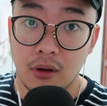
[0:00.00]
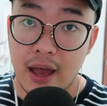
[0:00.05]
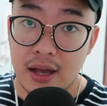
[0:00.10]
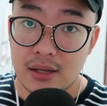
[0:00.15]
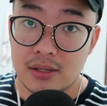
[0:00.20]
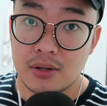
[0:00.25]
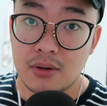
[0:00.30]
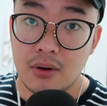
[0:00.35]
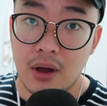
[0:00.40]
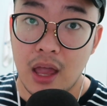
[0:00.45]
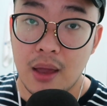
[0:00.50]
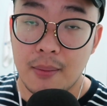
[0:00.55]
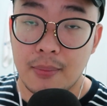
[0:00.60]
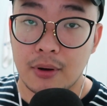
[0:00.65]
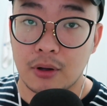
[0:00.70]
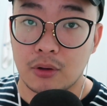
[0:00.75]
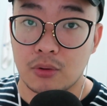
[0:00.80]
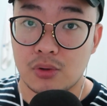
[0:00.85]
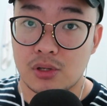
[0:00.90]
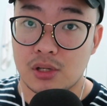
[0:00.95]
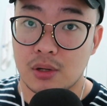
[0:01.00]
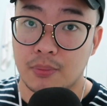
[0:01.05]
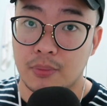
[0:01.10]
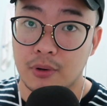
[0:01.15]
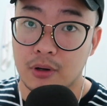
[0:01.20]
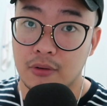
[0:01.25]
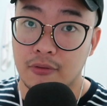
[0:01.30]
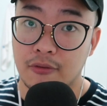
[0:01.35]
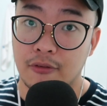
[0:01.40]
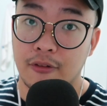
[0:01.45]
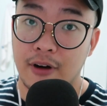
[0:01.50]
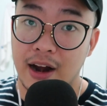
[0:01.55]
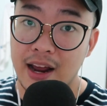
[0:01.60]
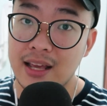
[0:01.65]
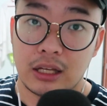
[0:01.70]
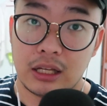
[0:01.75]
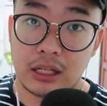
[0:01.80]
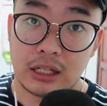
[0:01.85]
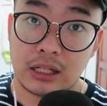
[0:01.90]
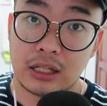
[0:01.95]
Ezreal able to superior
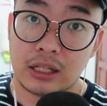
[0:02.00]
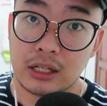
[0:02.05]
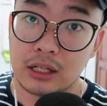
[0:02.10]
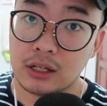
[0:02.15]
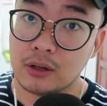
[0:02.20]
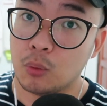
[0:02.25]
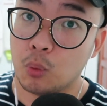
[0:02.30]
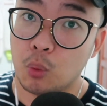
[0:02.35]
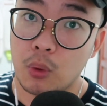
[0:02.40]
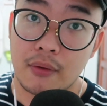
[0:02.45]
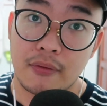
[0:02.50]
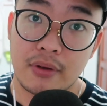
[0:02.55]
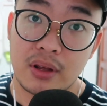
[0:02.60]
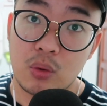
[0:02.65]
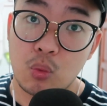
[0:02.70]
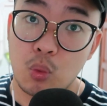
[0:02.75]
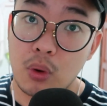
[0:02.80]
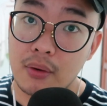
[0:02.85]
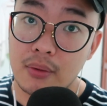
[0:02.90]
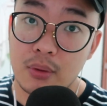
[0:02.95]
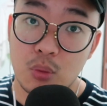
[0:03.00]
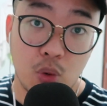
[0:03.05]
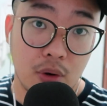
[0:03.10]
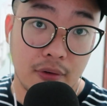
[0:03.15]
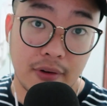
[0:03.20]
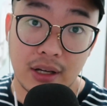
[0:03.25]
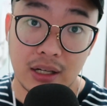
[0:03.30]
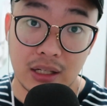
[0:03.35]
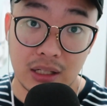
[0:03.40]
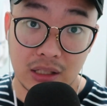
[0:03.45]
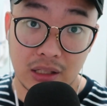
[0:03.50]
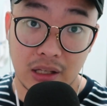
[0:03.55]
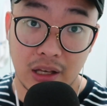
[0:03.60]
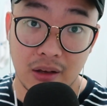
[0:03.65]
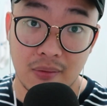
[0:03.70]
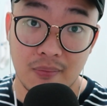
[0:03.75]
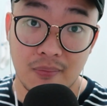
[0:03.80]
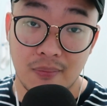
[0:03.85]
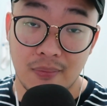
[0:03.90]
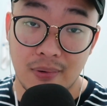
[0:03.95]
right in the very, very, very early
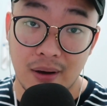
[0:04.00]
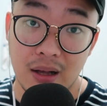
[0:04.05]
game,